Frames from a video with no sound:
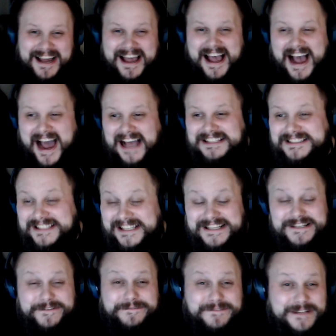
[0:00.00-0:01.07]
I
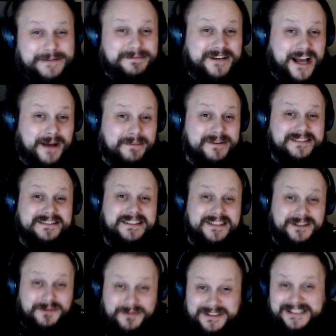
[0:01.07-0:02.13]
seen the flip coming
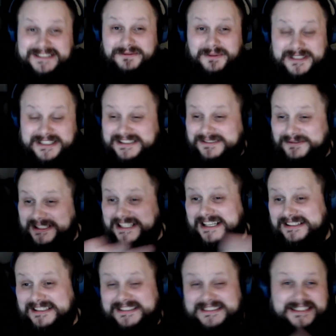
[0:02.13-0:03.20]
when he
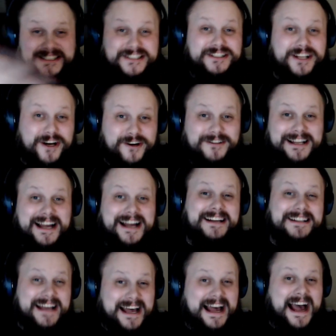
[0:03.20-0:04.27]
hit the dildo
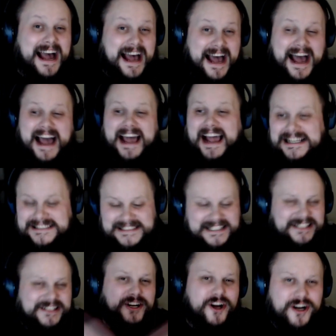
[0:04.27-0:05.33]
line. I
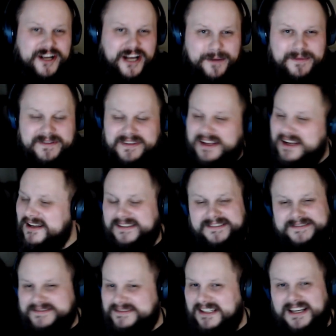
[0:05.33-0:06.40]
seen it all coming.
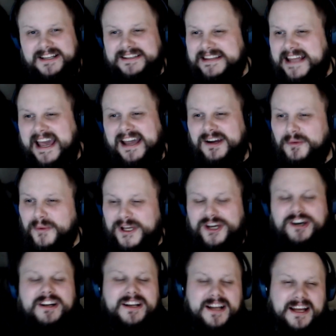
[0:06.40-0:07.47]
Nah, we
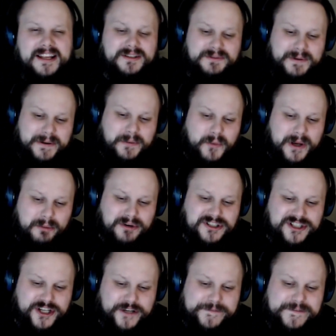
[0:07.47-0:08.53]
could have cut. We
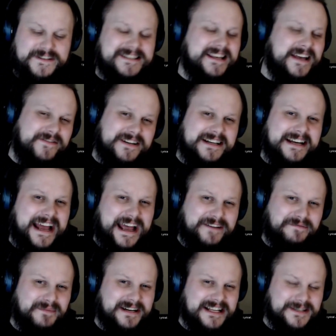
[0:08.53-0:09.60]
was good for
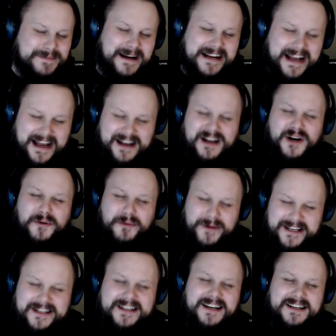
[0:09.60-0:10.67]
7.5 minutes, my guy.
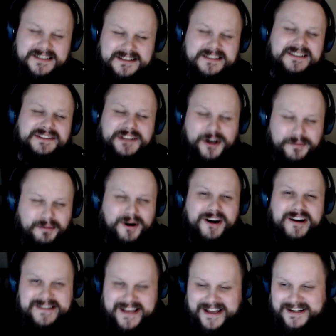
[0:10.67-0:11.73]
We can cut the dildo
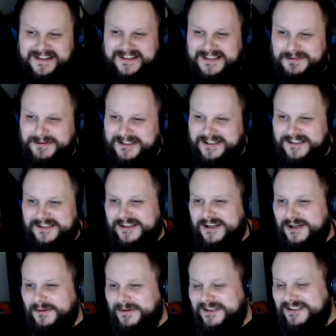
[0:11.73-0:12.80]
bars out of this.
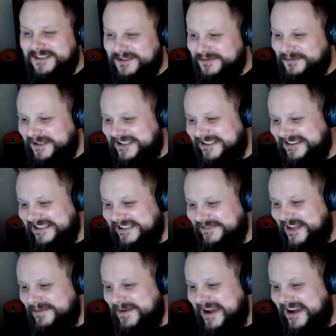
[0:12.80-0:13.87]
We can leave
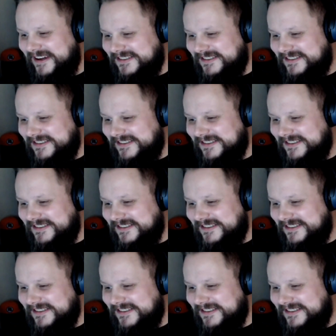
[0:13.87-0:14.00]
them out.